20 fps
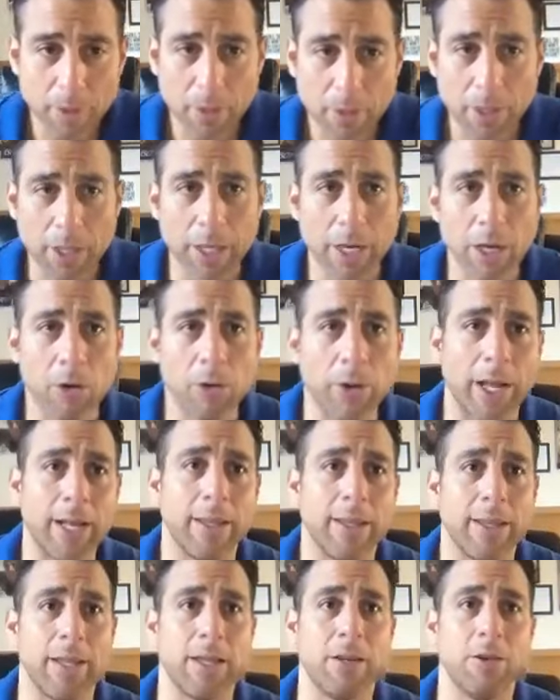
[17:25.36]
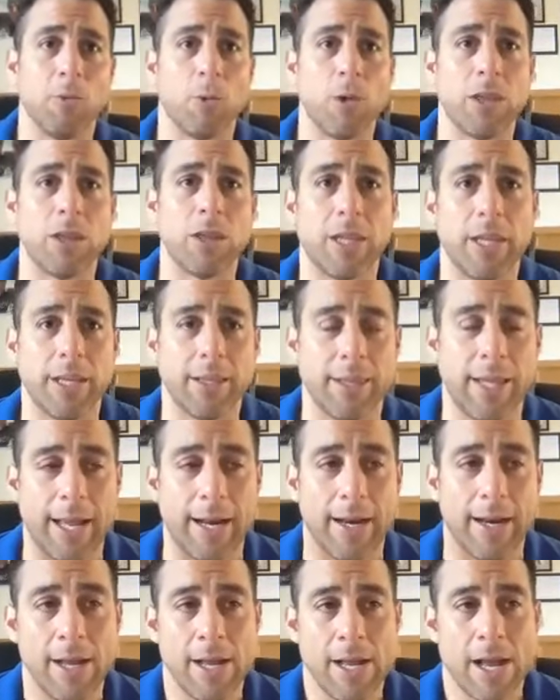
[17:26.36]
You know, and one thing
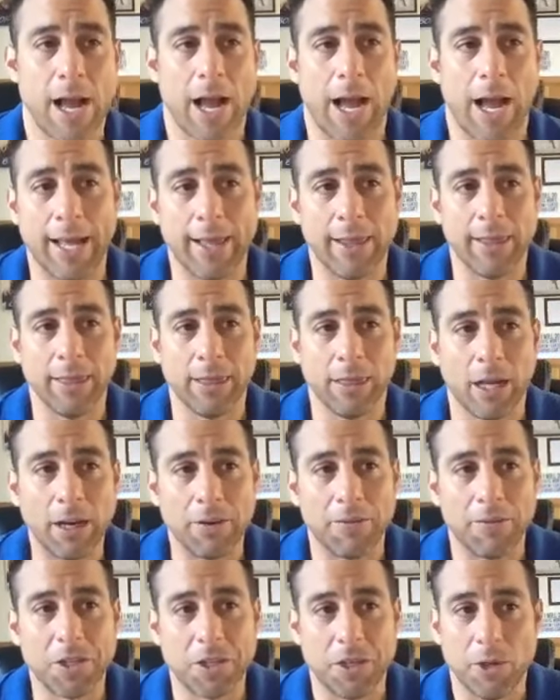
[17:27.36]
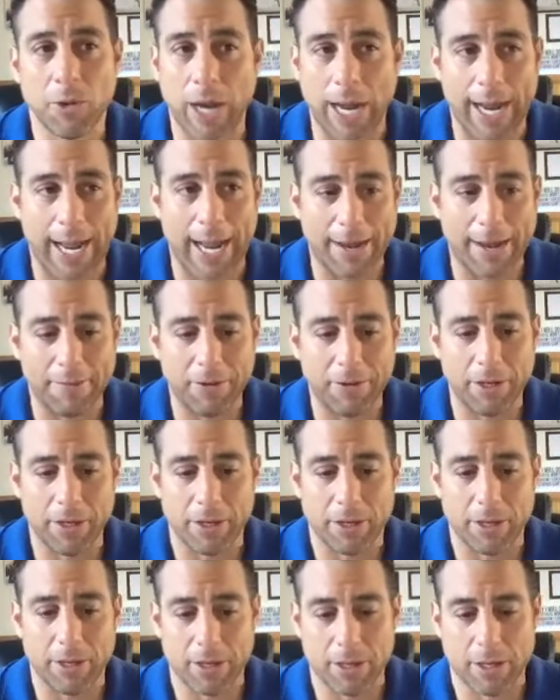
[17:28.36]
that I love to do, I haven't
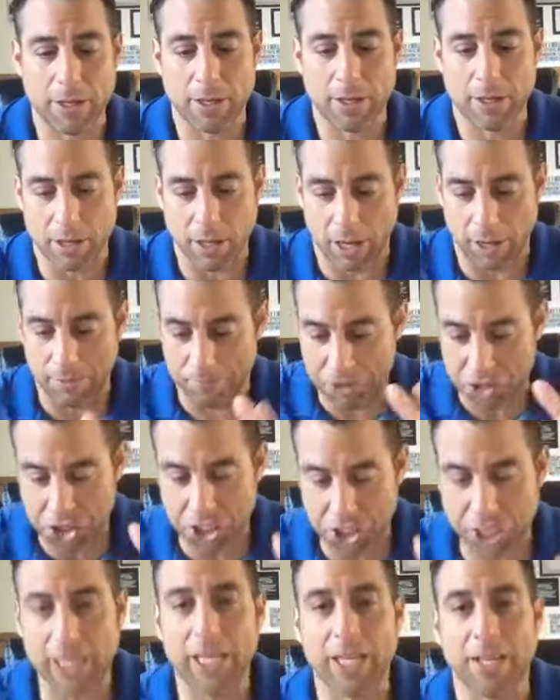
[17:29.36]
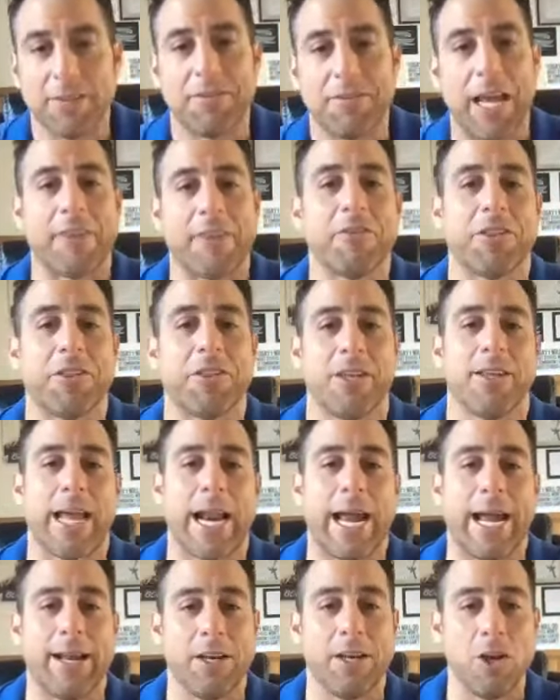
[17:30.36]
achieved everything that
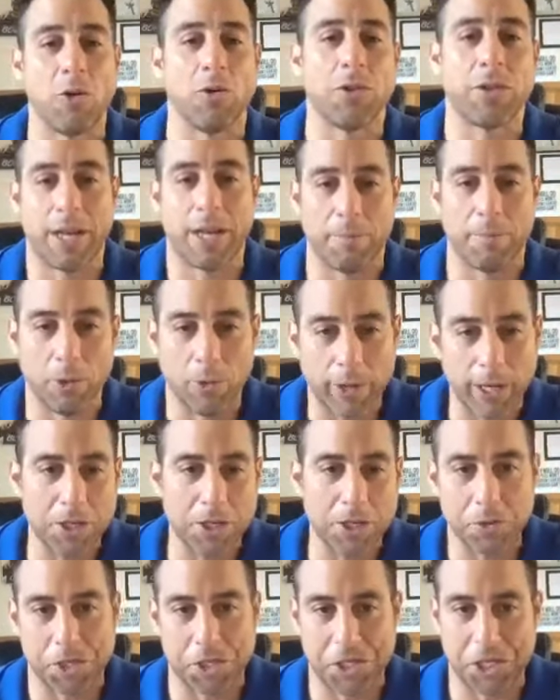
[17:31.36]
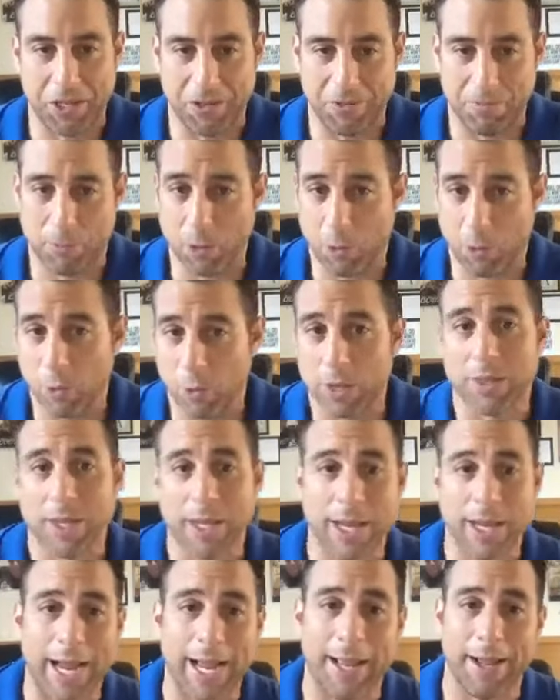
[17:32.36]
I know that I'm going to achieve, but one
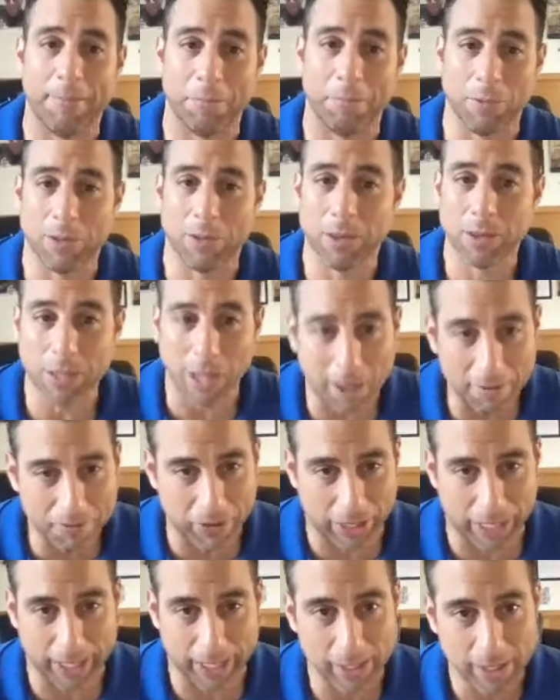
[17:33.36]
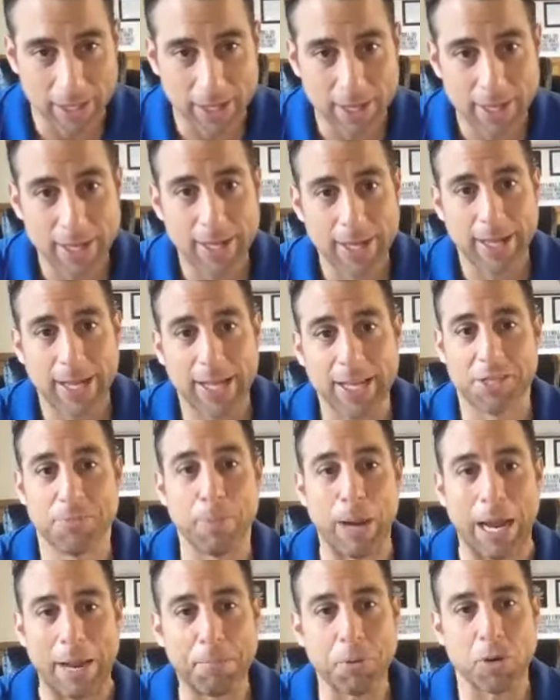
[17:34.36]
thing I am loving is
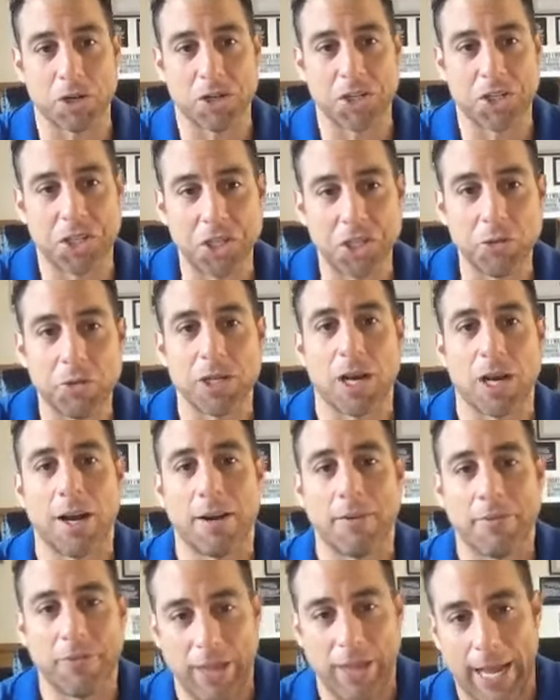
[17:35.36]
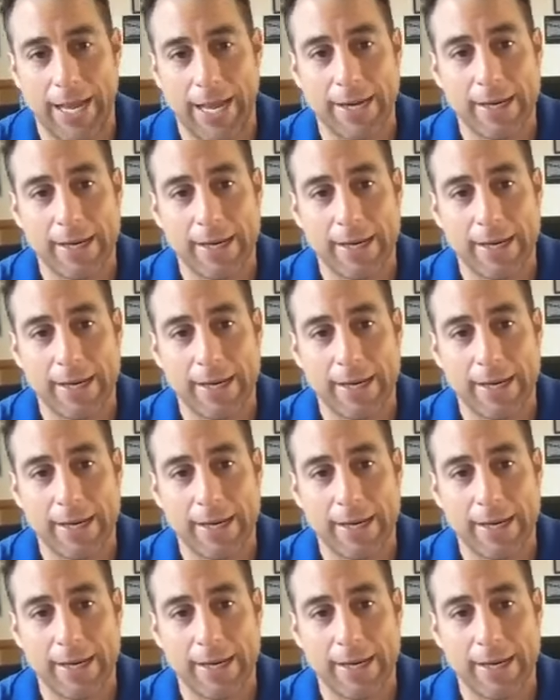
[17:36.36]
my pursuit of that.